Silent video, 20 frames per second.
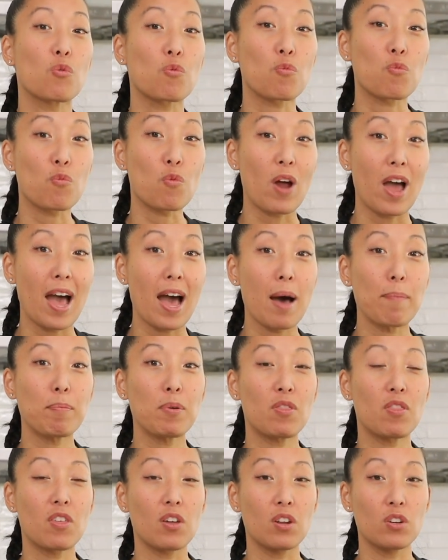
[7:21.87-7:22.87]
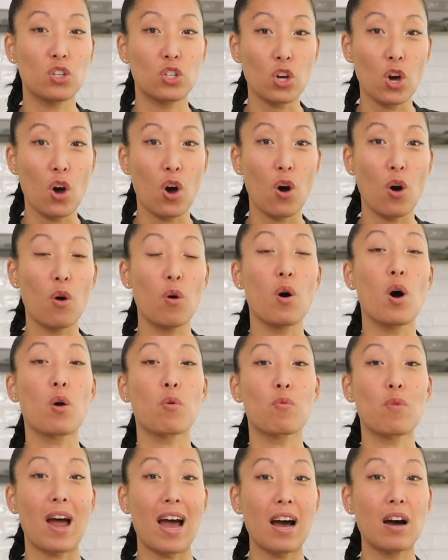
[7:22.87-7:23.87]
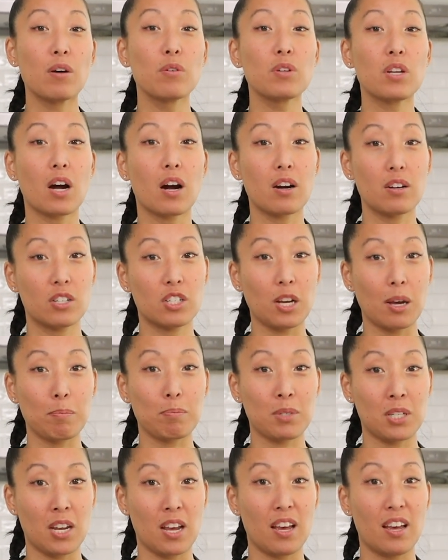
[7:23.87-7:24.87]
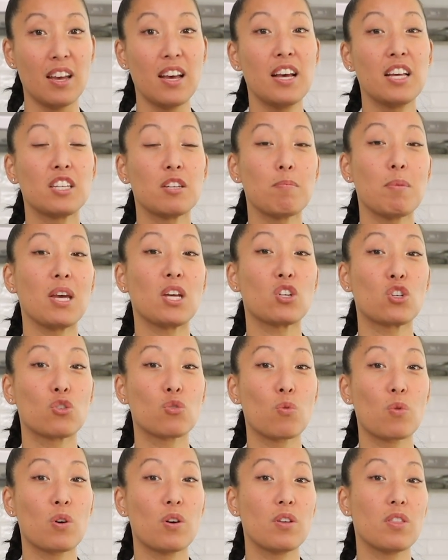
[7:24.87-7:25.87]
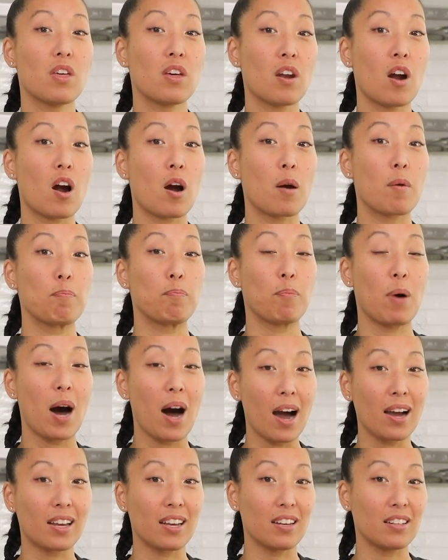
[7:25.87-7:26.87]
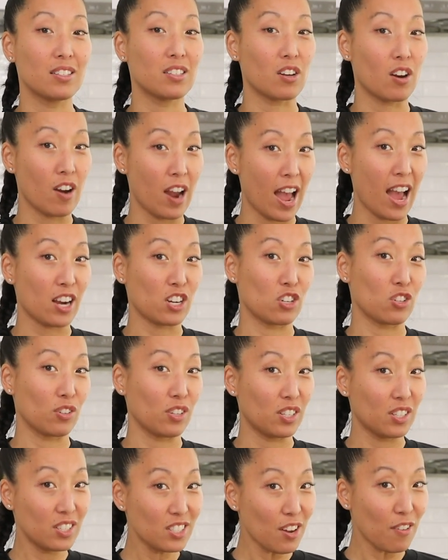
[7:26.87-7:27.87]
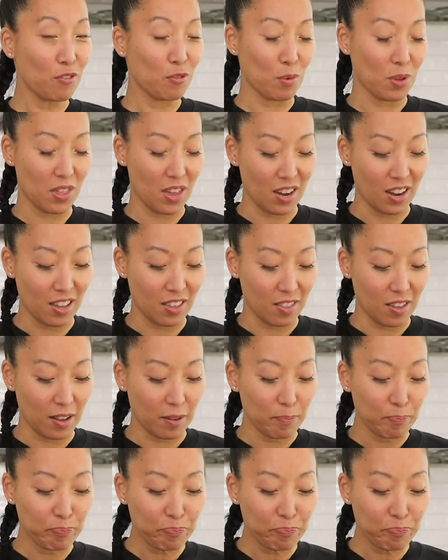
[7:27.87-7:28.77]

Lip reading: wrap the dough around our japchae to make sure that our pockets are actually stuffed with anything.